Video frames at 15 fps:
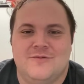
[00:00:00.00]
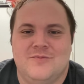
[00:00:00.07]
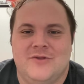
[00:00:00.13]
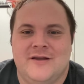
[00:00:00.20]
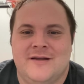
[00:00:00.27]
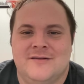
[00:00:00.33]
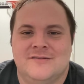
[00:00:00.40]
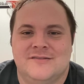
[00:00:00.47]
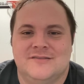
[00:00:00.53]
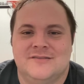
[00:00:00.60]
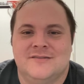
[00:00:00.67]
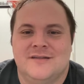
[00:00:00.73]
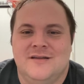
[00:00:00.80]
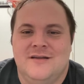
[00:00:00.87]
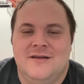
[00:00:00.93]
players
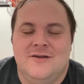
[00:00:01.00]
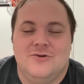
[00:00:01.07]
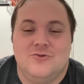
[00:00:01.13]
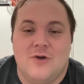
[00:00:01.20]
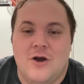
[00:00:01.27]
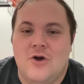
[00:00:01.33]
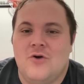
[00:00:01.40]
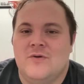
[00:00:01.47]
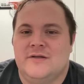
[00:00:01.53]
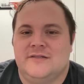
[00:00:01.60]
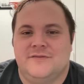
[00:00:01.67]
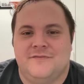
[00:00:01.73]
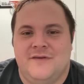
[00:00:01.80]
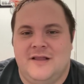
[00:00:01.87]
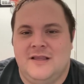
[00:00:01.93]
grow and
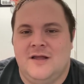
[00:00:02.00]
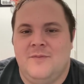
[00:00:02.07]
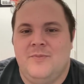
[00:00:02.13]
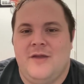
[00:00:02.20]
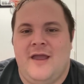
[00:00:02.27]
develop.